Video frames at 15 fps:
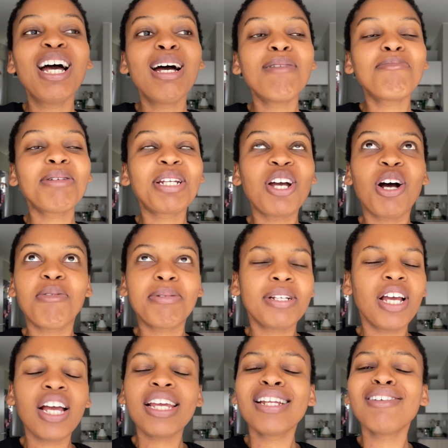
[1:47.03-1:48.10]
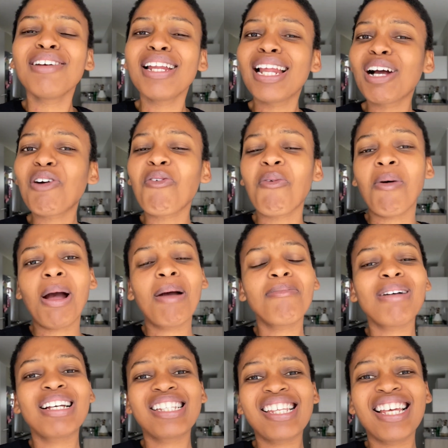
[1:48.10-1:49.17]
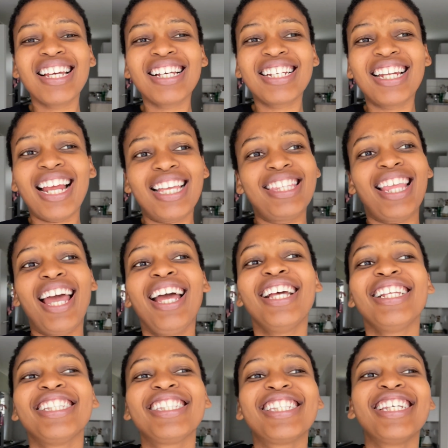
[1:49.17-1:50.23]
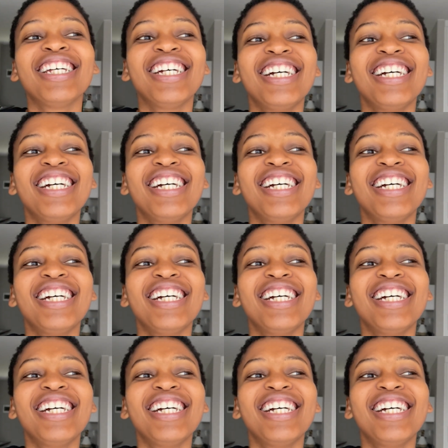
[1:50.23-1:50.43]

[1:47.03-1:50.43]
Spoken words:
But yeah, anyway, like, why am I saying it like that?